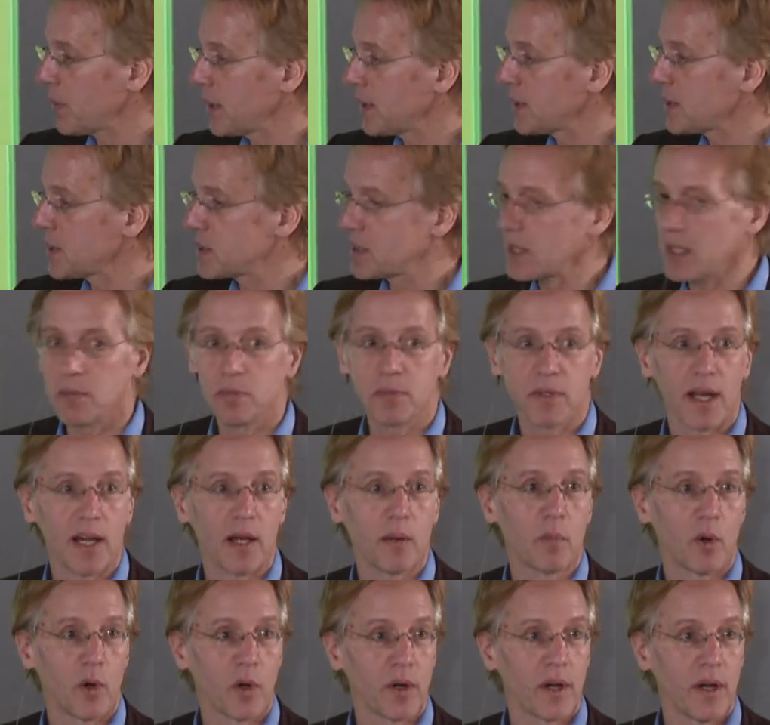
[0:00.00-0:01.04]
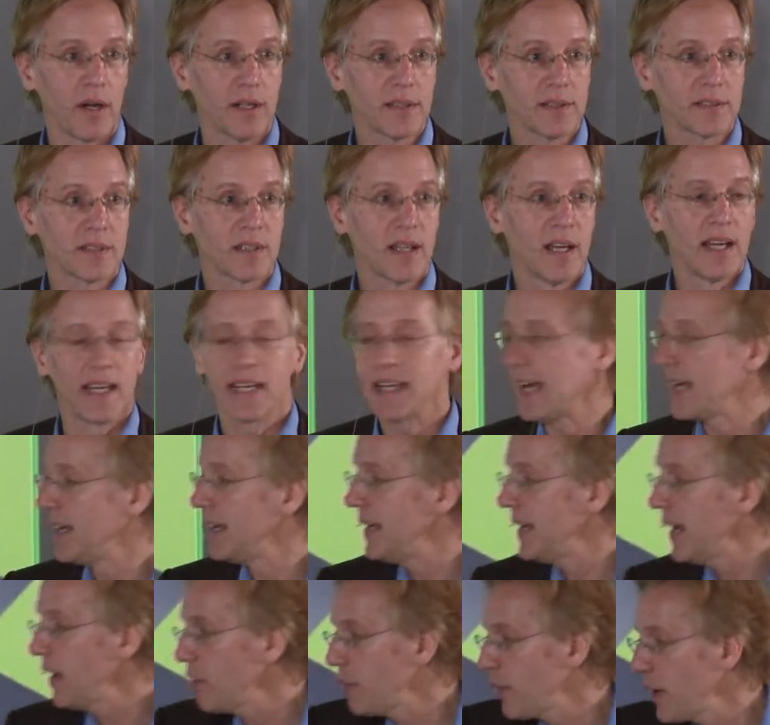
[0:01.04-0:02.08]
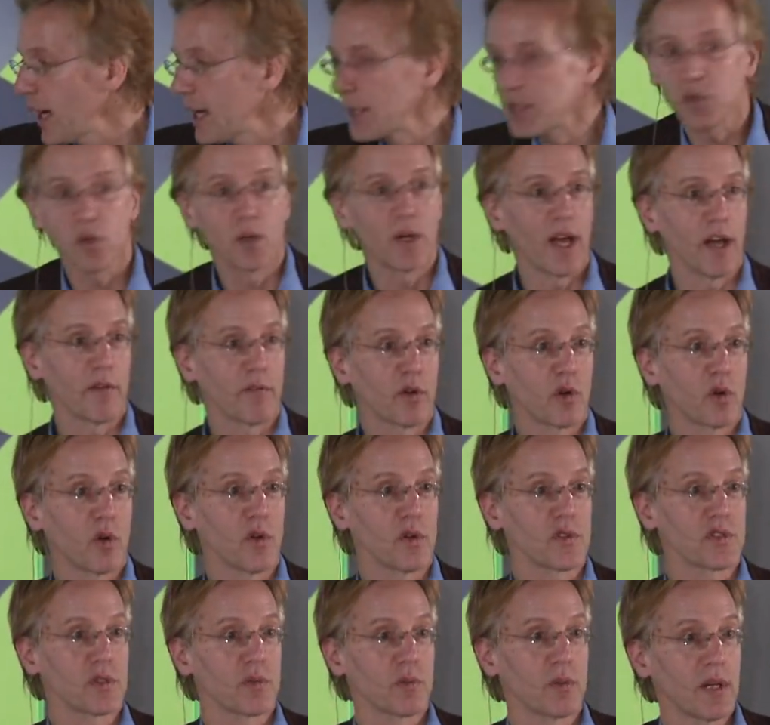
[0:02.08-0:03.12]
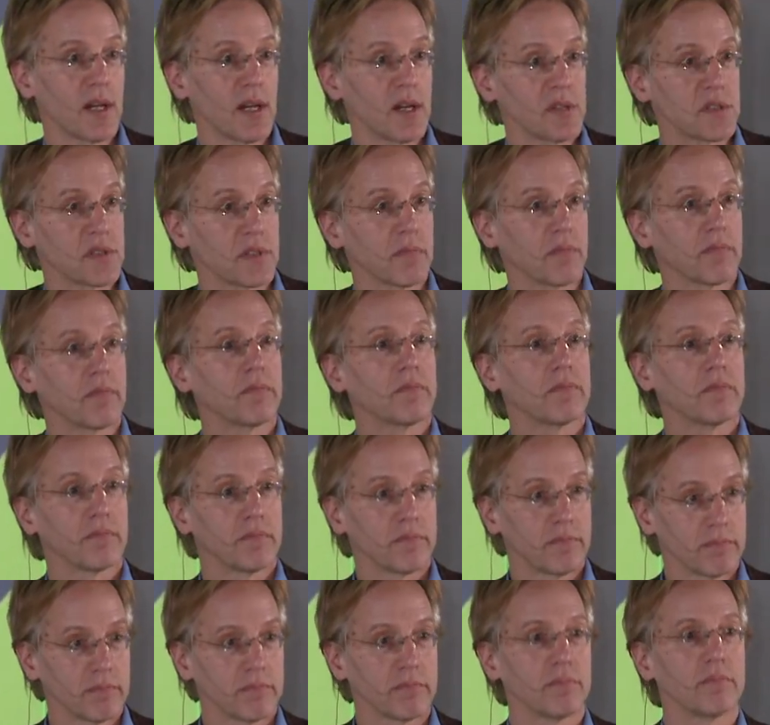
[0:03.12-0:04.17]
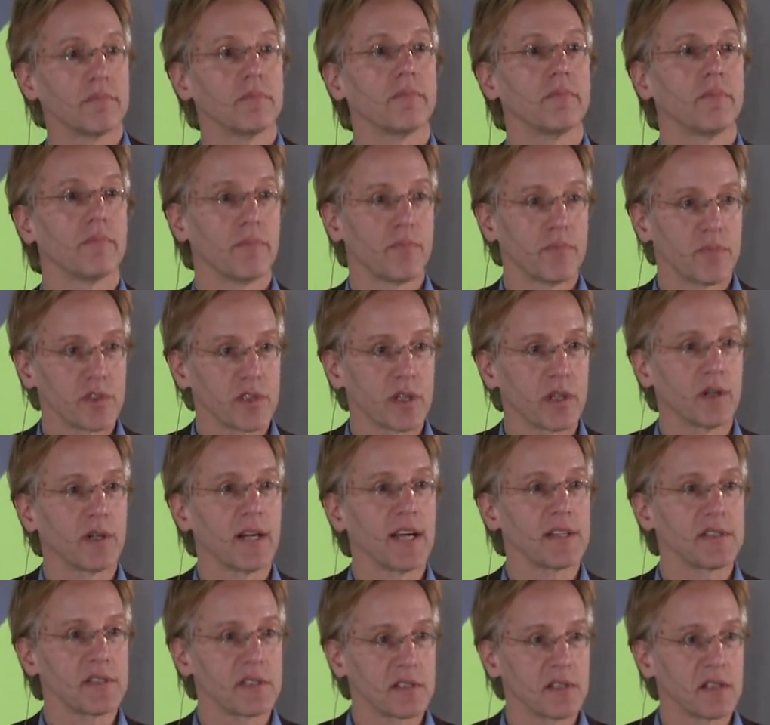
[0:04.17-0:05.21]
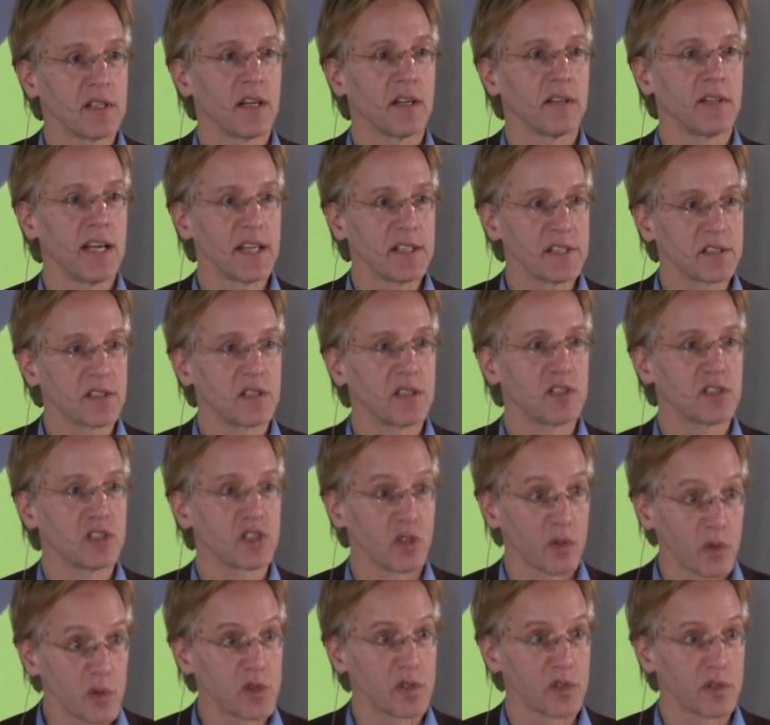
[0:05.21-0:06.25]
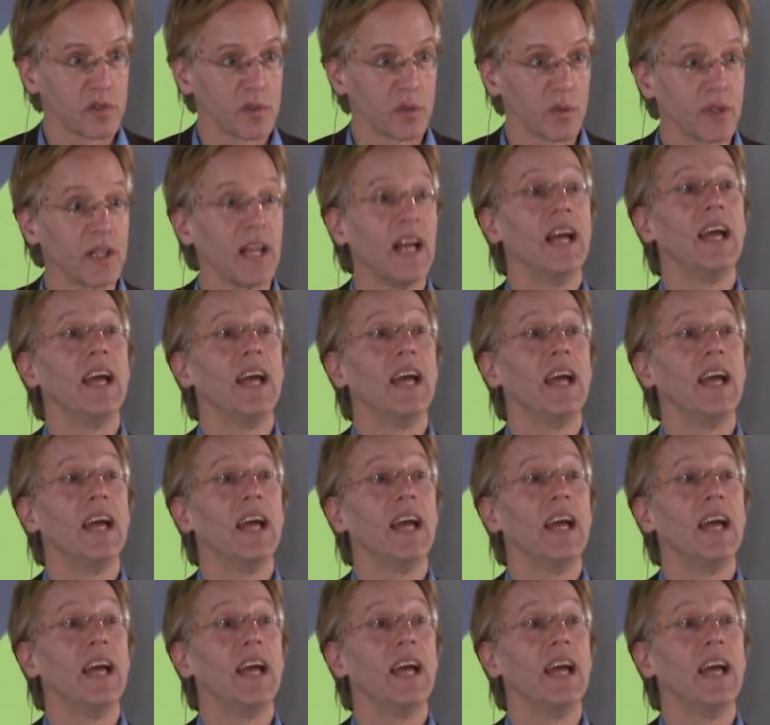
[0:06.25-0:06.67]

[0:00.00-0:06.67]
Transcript: at the same time or not, can never actually have a causal relation. So that's, uh, that's the solution to it.